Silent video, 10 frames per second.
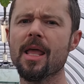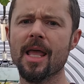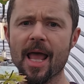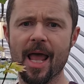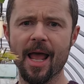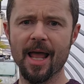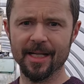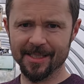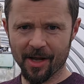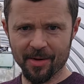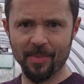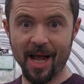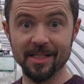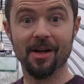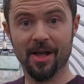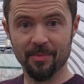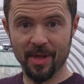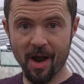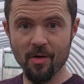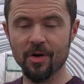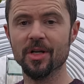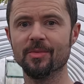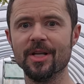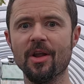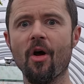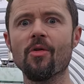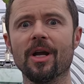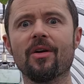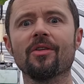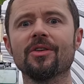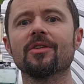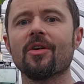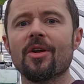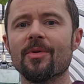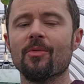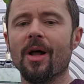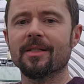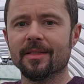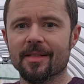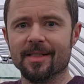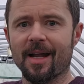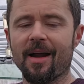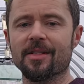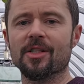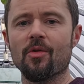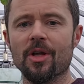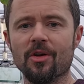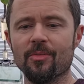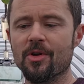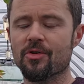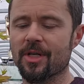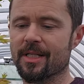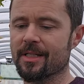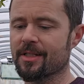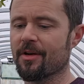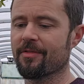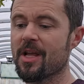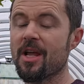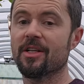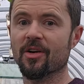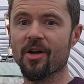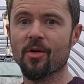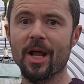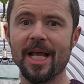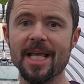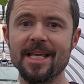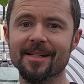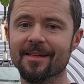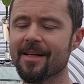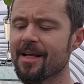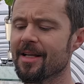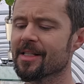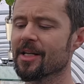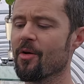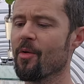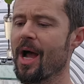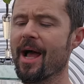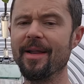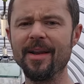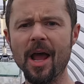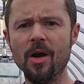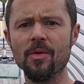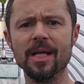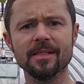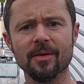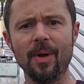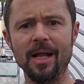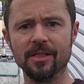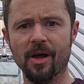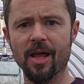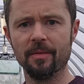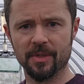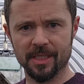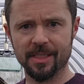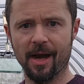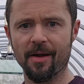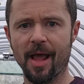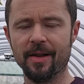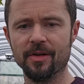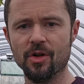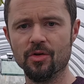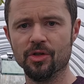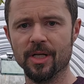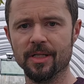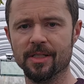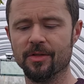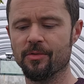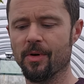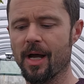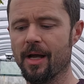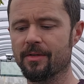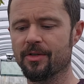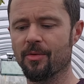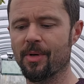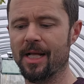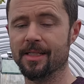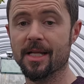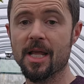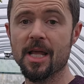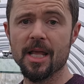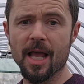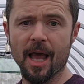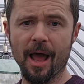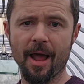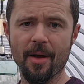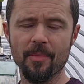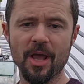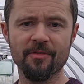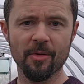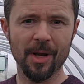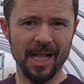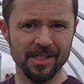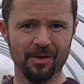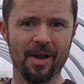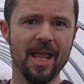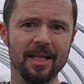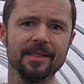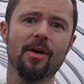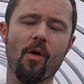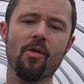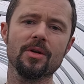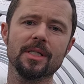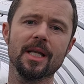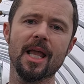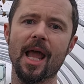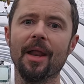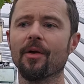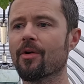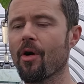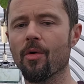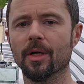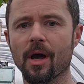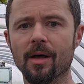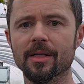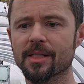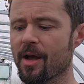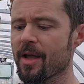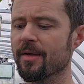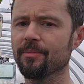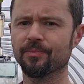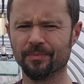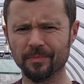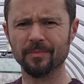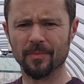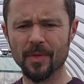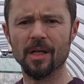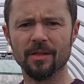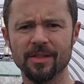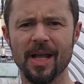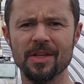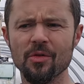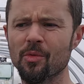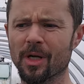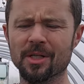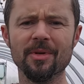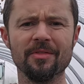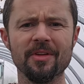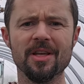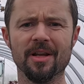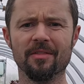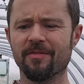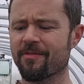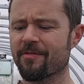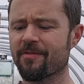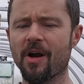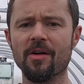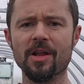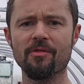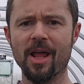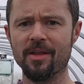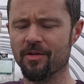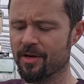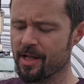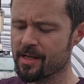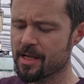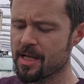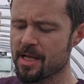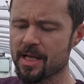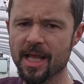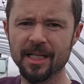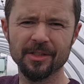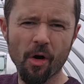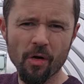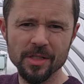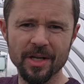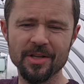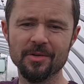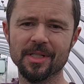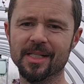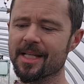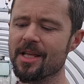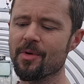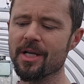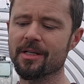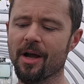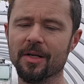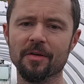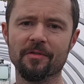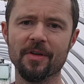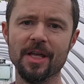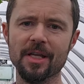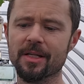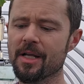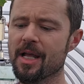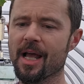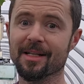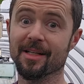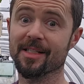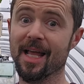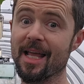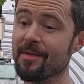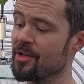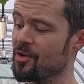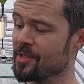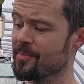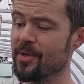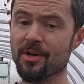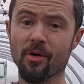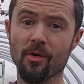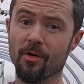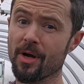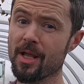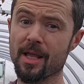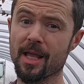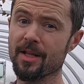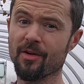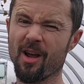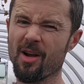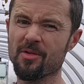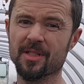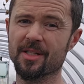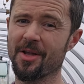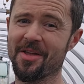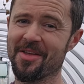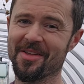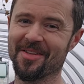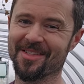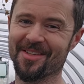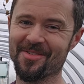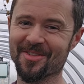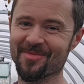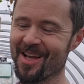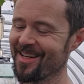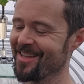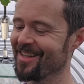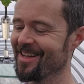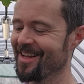It's not a bad time now, because we know they're going to be wanting to start soaking up nutrients and stuff. They're going to want to eat. So now isn't a bad time to start adding nutrients to your plants. If your plants are indoors and they're growing all the time, then you'd want to be feeding fairly regularly. Indoors, I use the seaweed kind of feed. As I say, using manure in your house is too smelly.